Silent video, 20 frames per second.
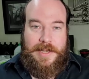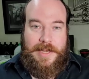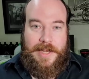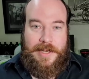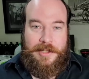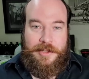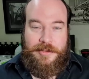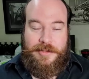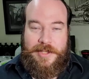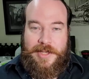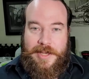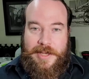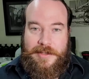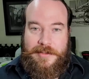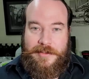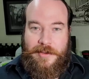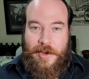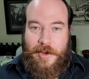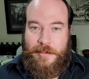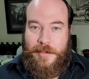and you'll
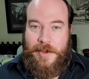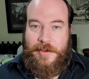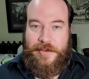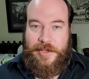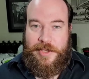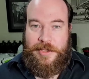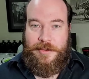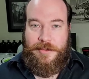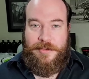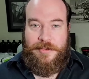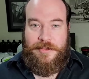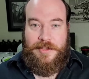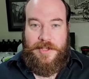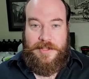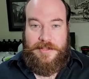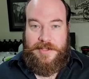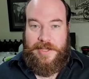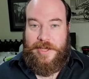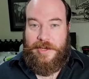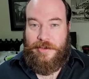get all my videos a
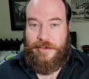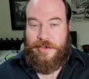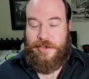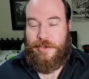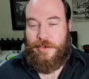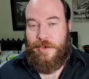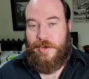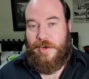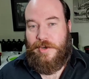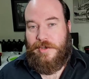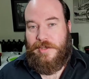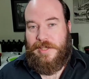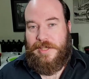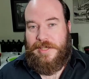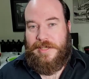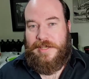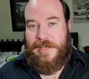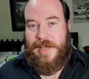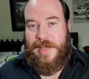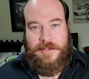day or two
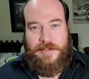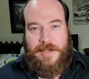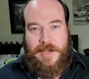early.